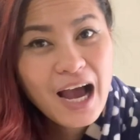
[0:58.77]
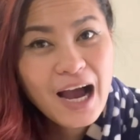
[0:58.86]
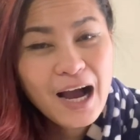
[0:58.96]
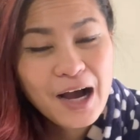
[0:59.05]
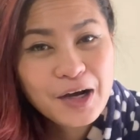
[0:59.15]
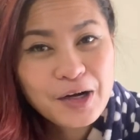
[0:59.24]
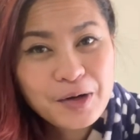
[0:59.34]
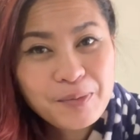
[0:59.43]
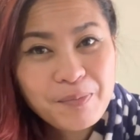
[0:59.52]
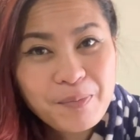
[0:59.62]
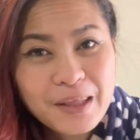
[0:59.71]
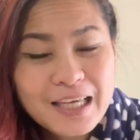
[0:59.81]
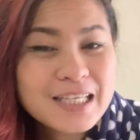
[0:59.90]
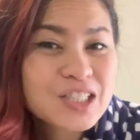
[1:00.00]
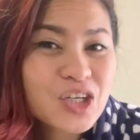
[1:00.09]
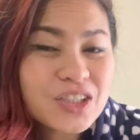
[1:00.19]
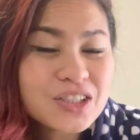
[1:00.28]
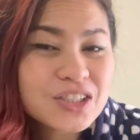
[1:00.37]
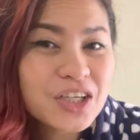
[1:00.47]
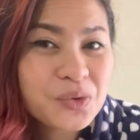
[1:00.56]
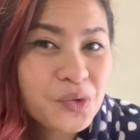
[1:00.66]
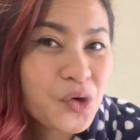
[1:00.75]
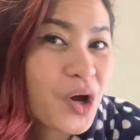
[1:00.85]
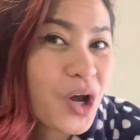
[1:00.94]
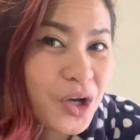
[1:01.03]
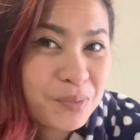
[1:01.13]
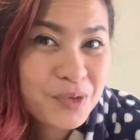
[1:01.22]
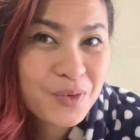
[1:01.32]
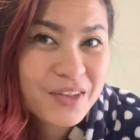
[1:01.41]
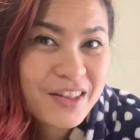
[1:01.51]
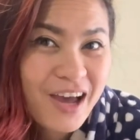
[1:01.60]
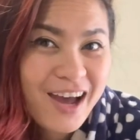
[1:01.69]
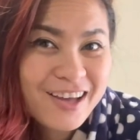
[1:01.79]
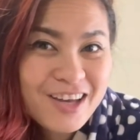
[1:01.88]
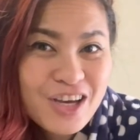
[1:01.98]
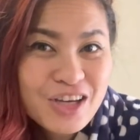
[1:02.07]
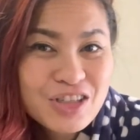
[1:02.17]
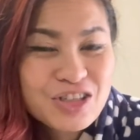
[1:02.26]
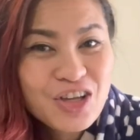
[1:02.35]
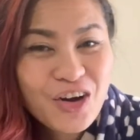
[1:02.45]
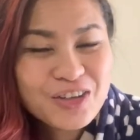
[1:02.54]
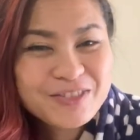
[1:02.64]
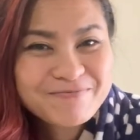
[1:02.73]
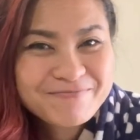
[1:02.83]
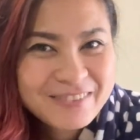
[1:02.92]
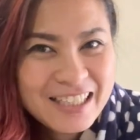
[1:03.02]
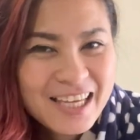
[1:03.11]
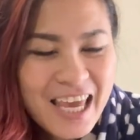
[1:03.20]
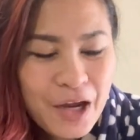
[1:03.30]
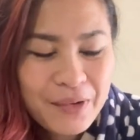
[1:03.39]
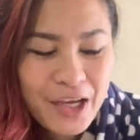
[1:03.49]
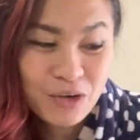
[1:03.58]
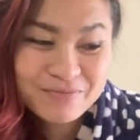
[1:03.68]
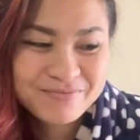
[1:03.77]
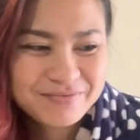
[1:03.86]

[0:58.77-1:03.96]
um, his content will help you with that. So, here we go